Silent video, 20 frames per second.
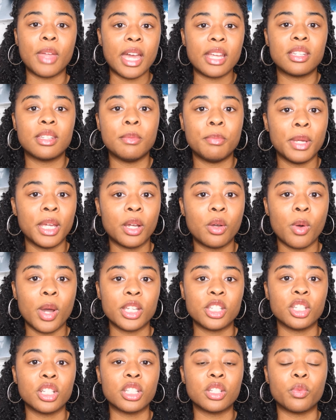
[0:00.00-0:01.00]
That's the big
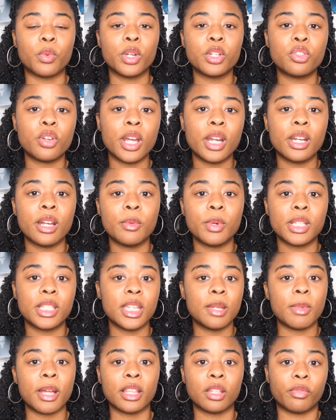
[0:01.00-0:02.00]
question because we're trading up with a
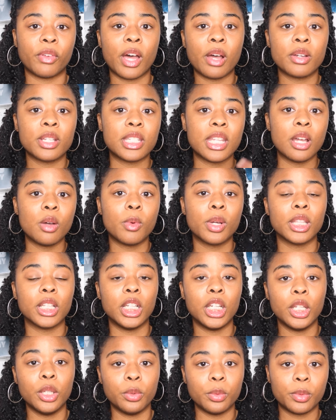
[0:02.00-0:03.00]
team like the Falcons. They want
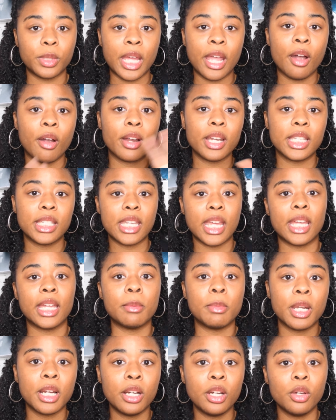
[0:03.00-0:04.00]
the loot. They already said,
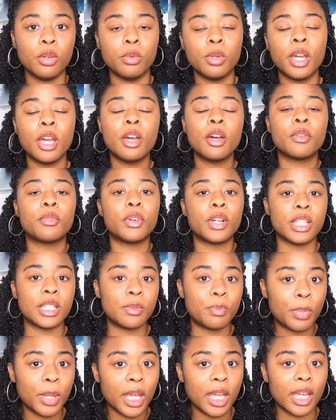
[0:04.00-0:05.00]
give me the loot for
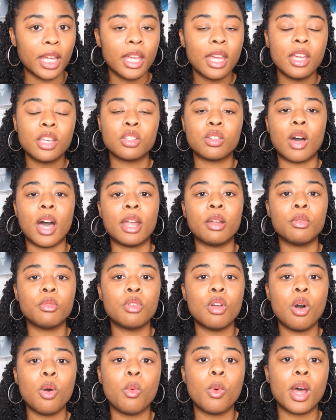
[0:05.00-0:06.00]
this pick. So I don't
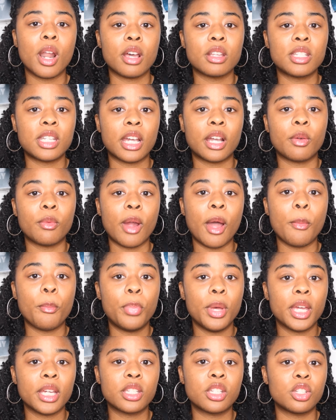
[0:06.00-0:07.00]
know what our second
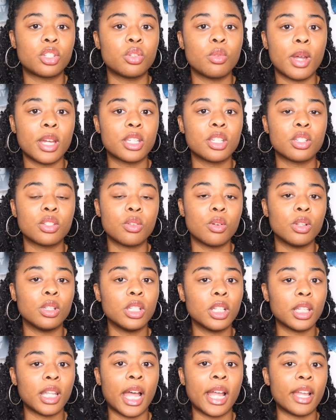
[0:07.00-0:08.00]
round pick situation is going to
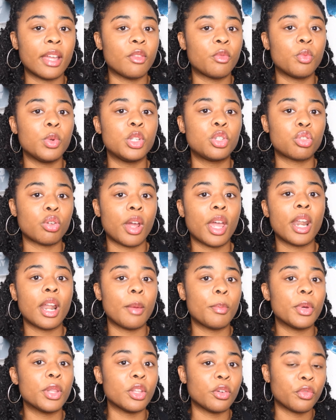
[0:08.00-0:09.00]
look like if we trade
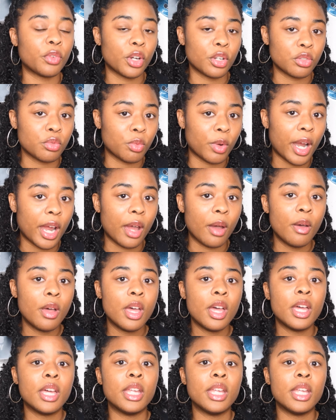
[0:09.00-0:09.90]
up in the first round.